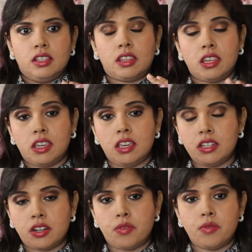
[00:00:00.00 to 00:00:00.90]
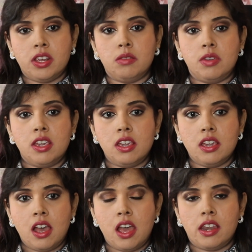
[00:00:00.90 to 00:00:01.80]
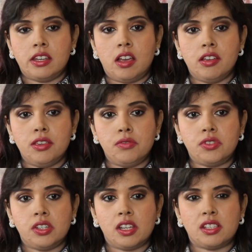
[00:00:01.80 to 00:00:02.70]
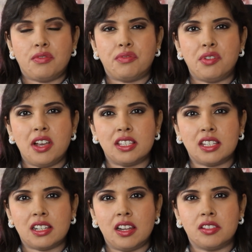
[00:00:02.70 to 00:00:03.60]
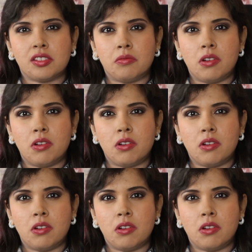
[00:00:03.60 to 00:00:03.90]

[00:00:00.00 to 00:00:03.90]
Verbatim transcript: thick and creamy, and I used it as a first cleanser